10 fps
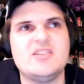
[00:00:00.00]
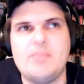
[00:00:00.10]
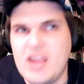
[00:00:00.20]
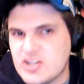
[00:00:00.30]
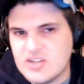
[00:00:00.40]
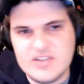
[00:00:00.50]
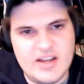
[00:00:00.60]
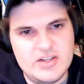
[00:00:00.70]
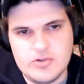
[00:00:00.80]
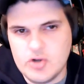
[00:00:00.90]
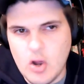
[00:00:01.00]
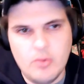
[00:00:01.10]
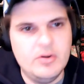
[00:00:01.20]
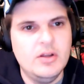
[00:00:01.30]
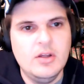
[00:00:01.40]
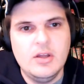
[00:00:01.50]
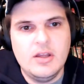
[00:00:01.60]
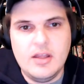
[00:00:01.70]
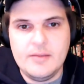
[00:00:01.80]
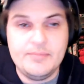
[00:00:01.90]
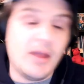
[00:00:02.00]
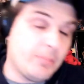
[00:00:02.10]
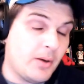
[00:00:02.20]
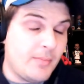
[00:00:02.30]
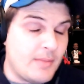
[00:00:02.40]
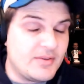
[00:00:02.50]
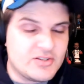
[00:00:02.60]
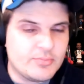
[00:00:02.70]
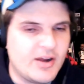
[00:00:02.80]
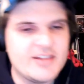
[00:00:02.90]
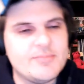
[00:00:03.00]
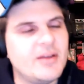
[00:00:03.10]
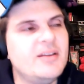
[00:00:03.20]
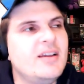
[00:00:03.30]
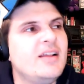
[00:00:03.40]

The patience that he's shown, that part may be a surprise, but